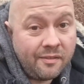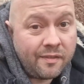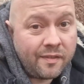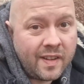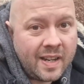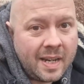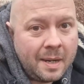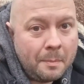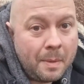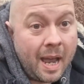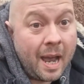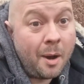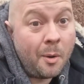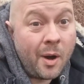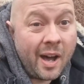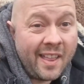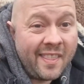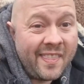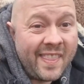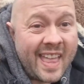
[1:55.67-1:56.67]
female,
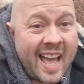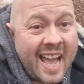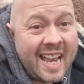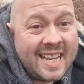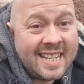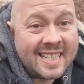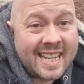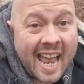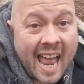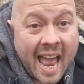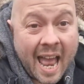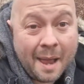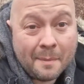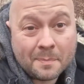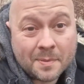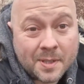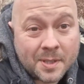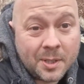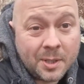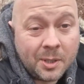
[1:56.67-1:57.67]
and that is
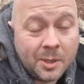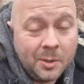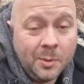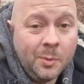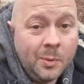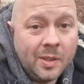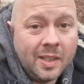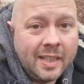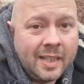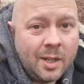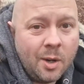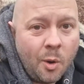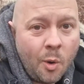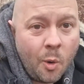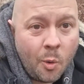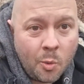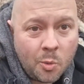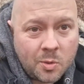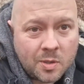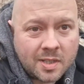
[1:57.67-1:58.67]
absolutely
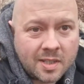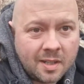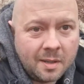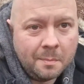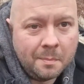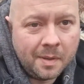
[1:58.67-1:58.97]
awesome.